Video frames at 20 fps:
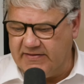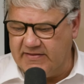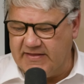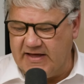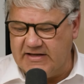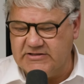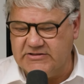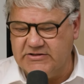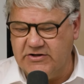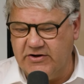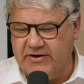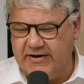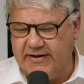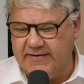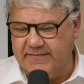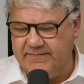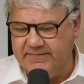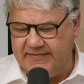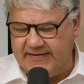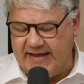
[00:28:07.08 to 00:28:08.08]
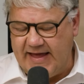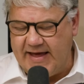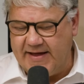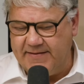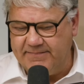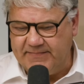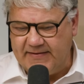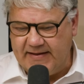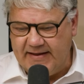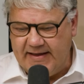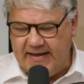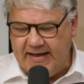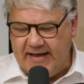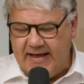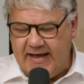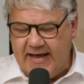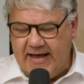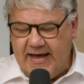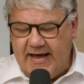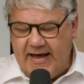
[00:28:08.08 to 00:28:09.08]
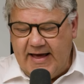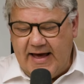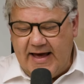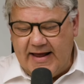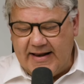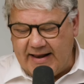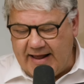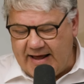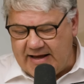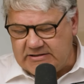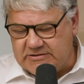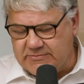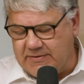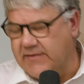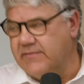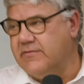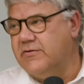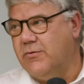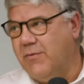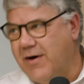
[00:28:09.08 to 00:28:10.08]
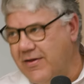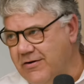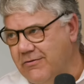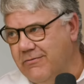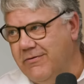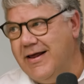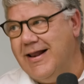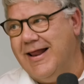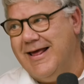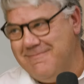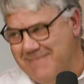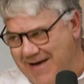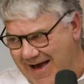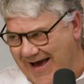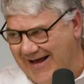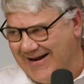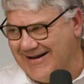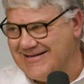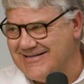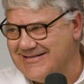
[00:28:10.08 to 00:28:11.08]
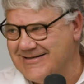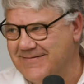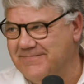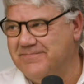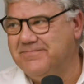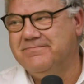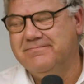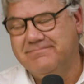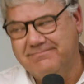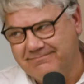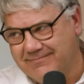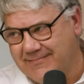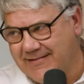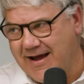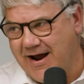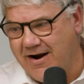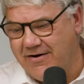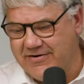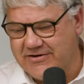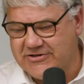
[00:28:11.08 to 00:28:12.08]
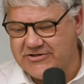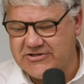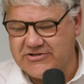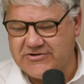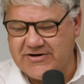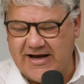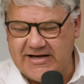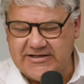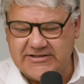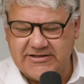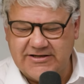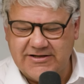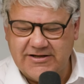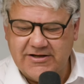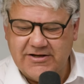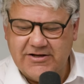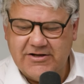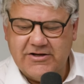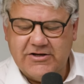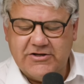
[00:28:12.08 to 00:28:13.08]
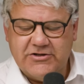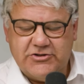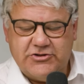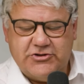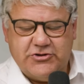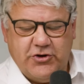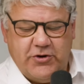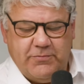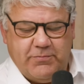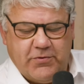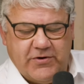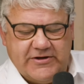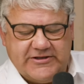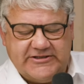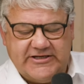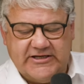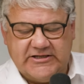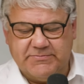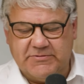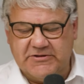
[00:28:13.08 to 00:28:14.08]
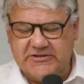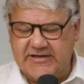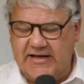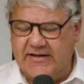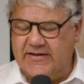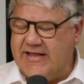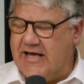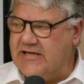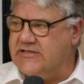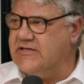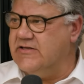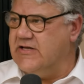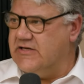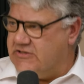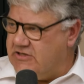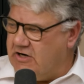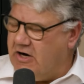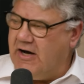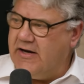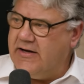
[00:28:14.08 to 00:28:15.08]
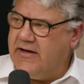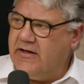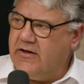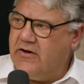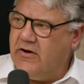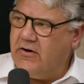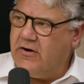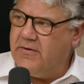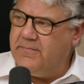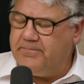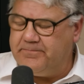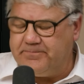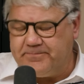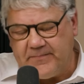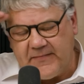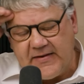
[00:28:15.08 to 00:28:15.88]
that that's turning down. And last one, the one that really matters, current interest rates, 2.6%. That's in the tightening column.